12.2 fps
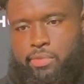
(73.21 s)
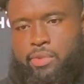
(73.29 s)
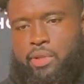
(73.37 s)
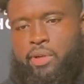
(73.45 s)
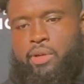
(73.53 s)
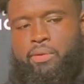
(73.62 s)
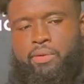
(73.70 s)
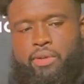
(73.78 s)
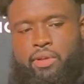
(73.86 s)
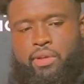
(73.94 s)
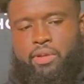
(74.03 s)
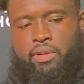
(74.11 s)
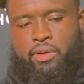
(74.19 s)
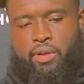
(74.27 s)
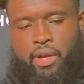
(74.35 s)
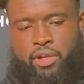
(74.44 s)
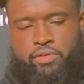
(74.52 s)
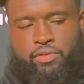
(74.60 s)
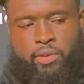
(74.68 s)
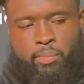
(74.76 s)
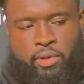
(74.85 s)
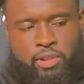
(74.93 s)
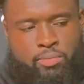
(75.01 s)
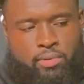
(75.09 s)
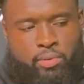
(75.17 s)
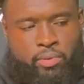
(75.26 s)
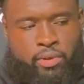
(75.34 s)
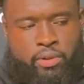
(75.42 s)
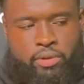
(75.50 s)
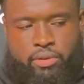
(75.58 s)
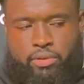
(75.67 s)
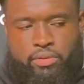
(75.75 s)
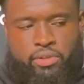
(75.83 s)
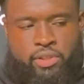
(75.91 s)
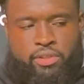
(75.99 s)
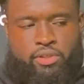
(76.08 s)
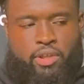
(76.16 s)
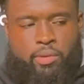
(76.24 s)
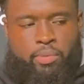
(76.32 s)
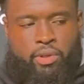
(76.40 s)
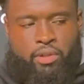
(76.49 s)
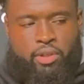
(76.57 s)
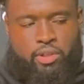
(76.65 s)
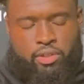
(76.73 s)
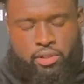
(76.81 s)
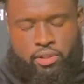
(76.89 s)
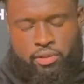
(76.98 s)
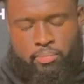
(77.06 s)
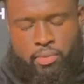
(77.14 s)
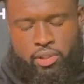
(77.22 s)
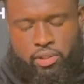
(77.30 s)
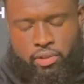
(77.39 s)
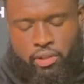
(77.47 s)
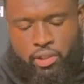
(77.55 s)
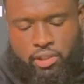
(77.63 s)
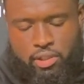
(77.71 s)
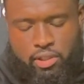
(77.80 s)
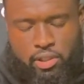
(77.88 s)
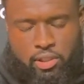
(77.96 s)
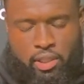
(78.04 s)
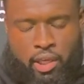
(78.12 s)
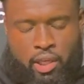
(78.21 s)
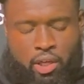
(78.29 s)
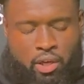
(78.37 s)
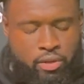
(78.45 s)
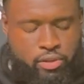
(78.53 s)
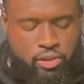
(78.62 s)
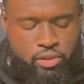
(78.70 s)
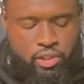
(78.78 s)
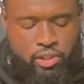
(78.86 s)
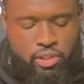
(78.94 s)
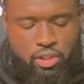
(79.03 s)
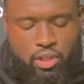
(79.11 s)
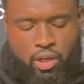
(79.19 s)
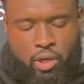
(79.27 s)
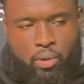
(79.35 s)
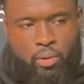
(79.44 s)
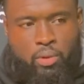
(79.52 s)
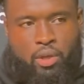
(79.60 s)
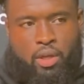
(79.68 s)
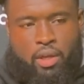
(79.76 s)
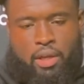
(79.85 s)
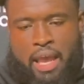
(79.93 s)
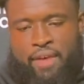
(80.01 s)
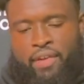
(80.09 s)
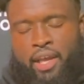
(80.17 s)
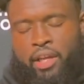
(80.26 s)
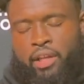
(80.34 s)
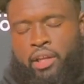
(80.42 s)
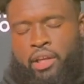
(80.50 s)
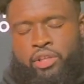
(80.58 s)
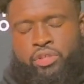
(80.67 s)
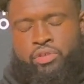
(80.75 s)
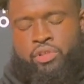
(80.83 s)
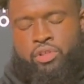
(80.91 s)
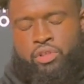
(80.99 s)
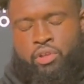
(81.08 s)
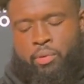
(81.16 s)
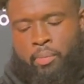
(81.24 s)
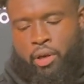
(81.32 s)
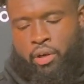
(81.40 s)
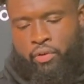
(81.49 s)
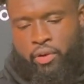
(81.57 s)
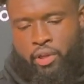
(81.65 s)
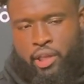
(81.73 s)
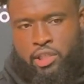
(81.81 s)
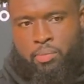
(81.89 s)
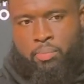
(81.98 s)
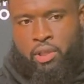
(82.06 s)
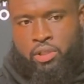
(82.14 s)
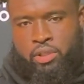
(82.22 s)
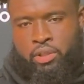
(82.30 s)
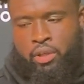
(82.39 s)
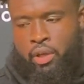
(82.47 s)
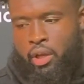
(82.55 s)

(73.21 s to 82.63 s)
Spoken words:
You know, God's really blessed me with just the ability to mentally sustain, and also just, you know, haven't had any injuries during my career. That's a blessing.